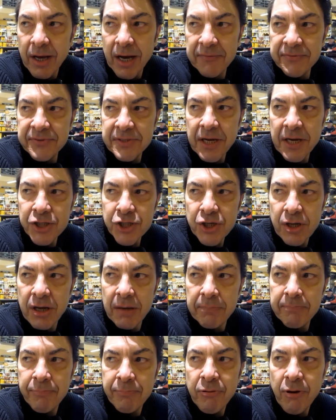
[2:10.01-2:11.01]
of such
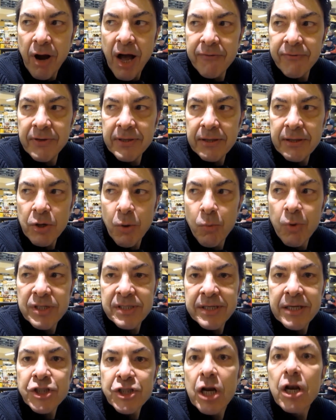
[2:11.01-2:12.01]
a province
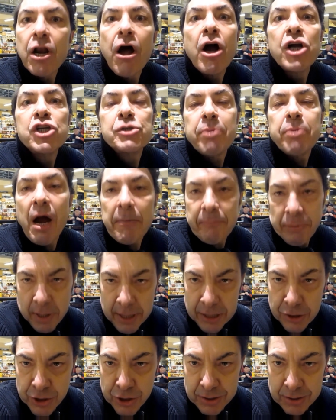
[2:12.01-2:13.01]
with such a large
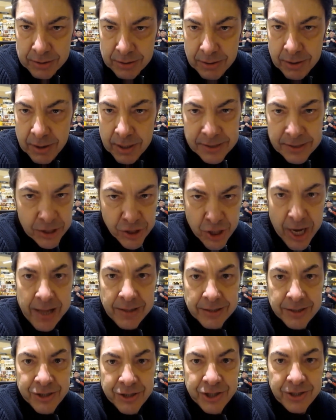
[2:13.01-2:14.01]
population. It's a
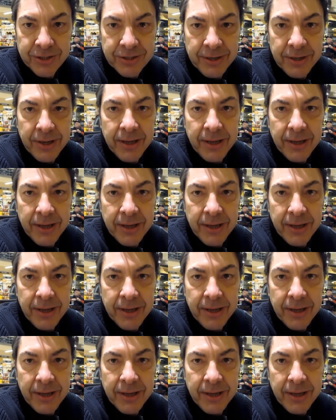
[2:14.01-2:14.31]
challenge.